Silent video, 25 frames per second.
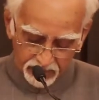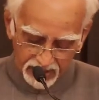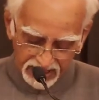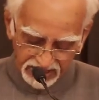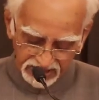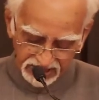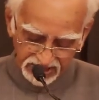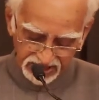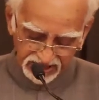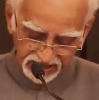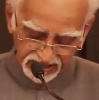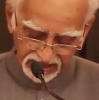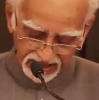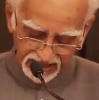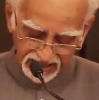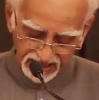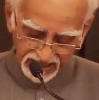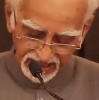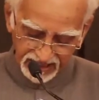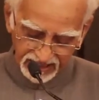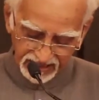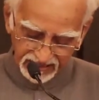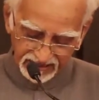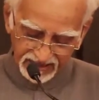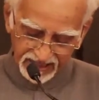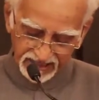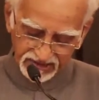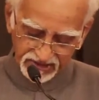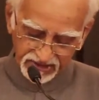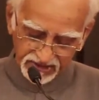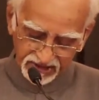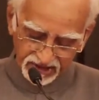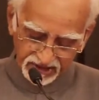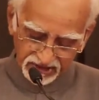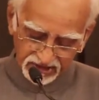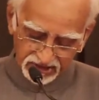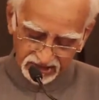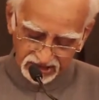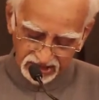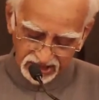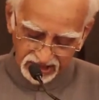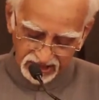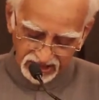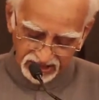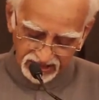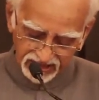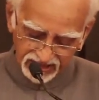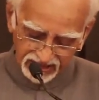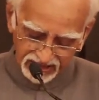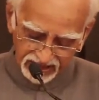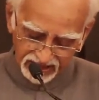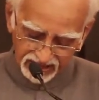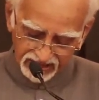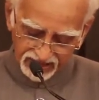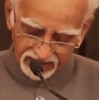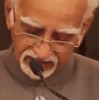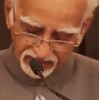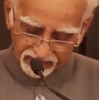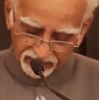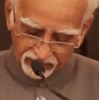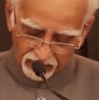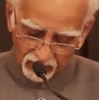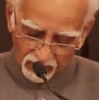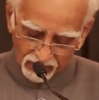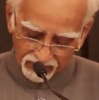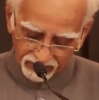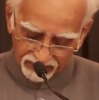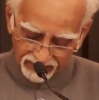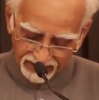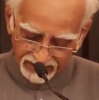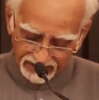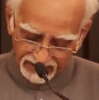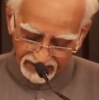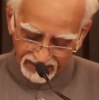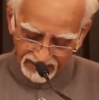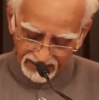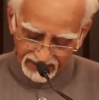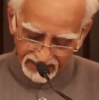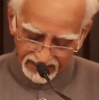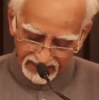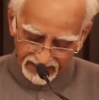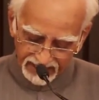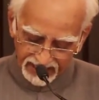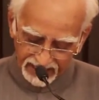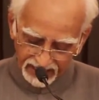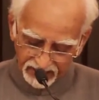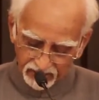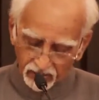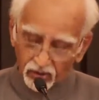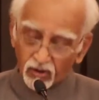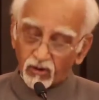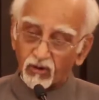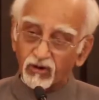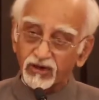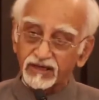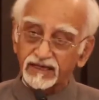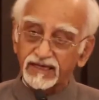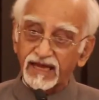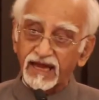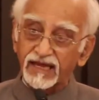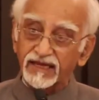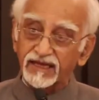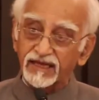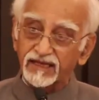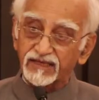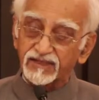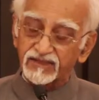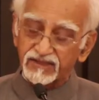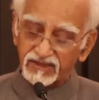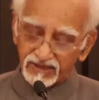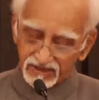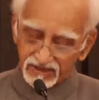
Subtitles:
best, they succeed in evolving an organic